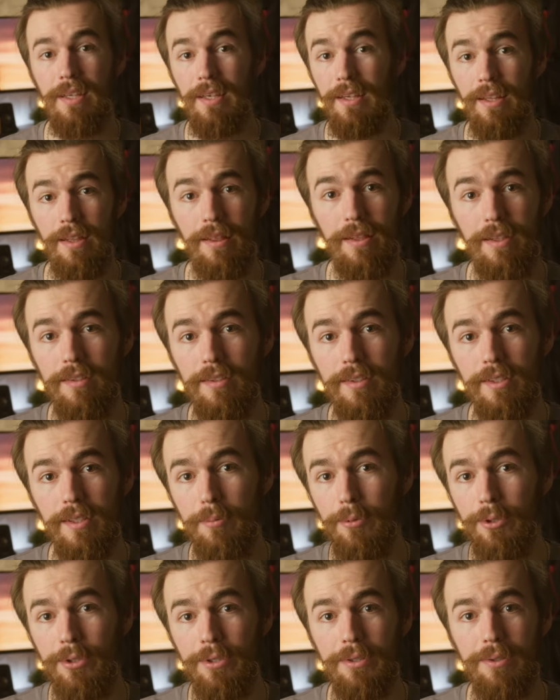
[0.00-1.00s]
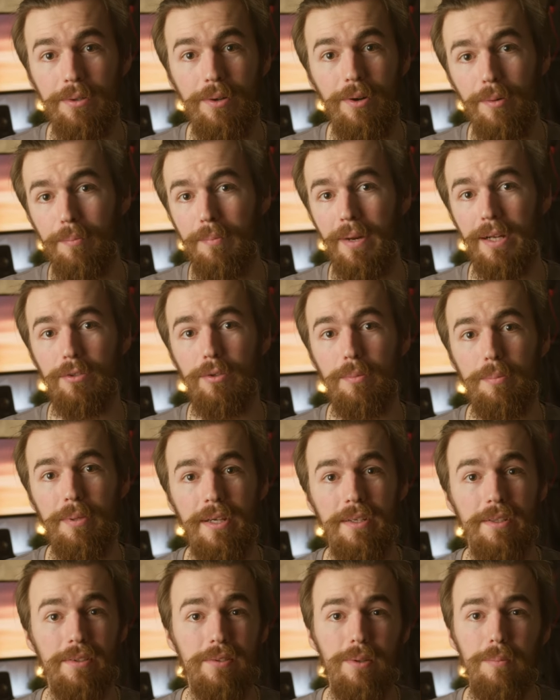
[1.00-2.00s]
This keyboard, all Macropad,
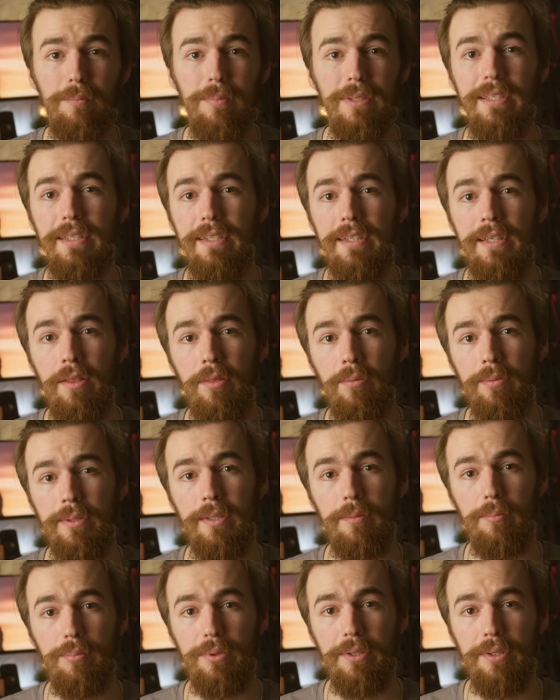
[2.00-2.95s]
is completely 3D